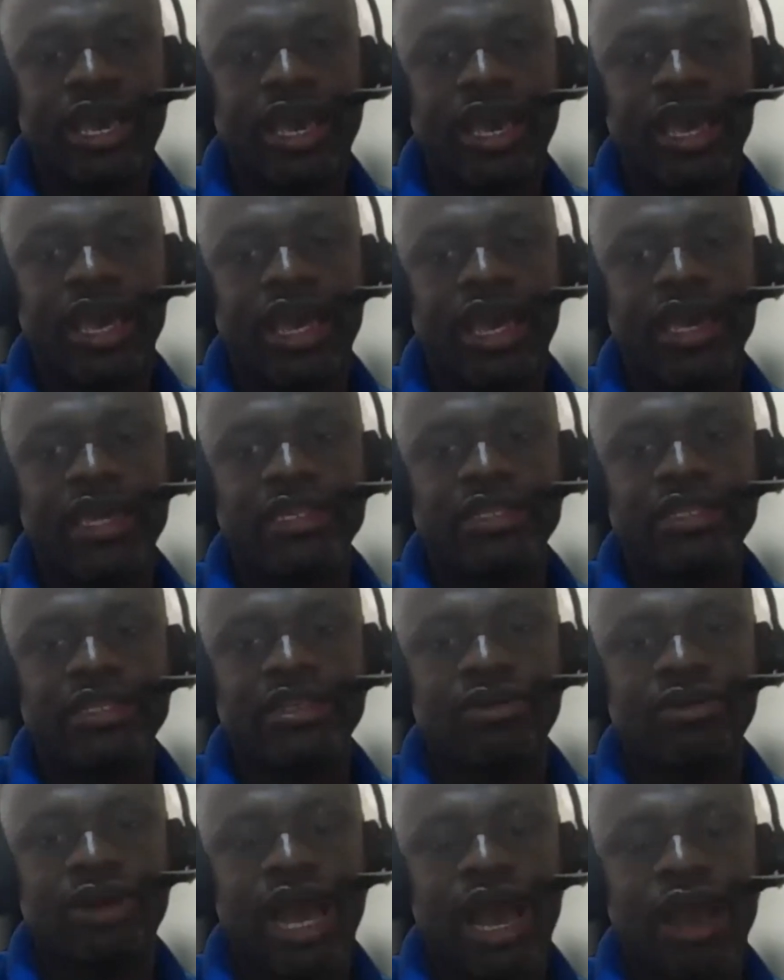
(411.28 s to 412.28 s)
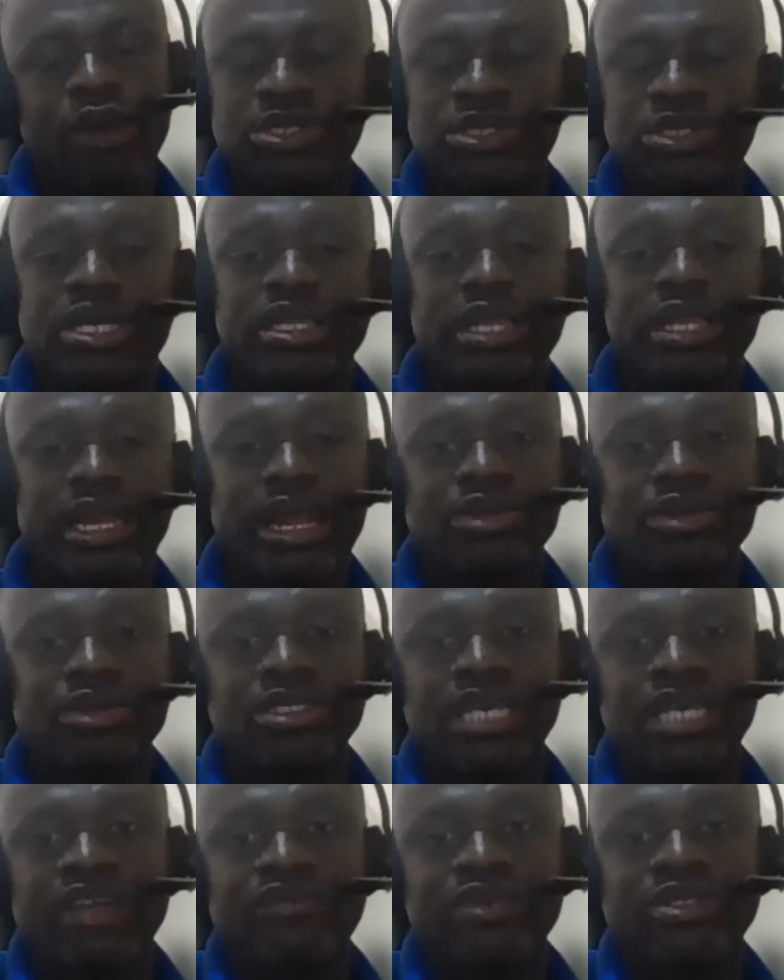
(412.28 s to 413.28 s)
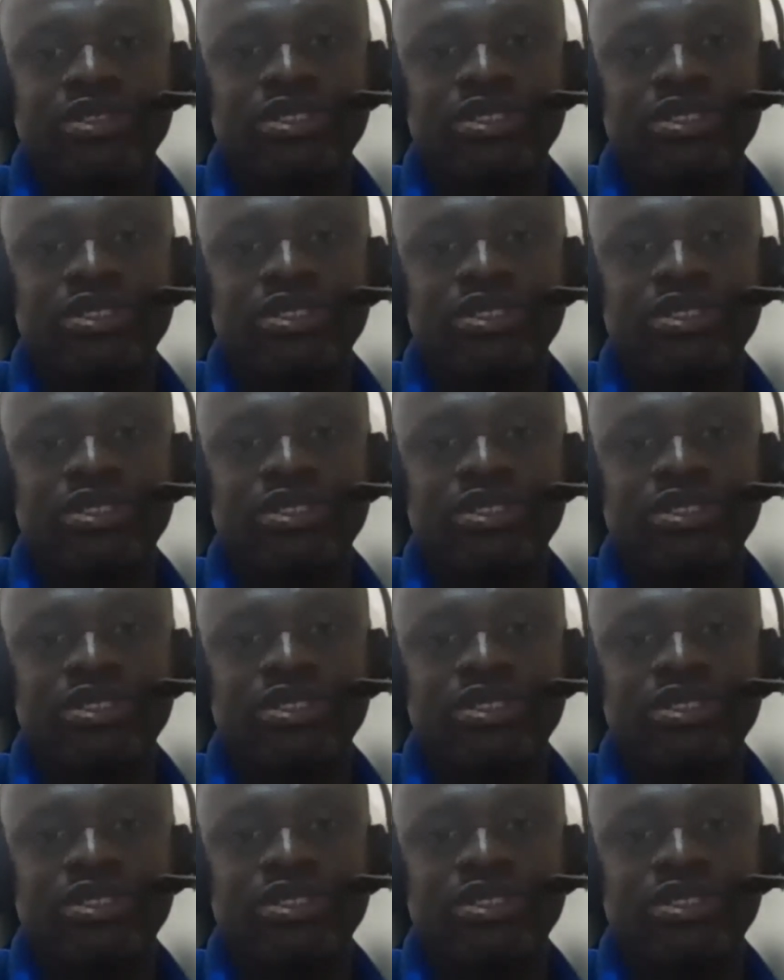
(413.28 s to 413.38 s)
And I would say that our side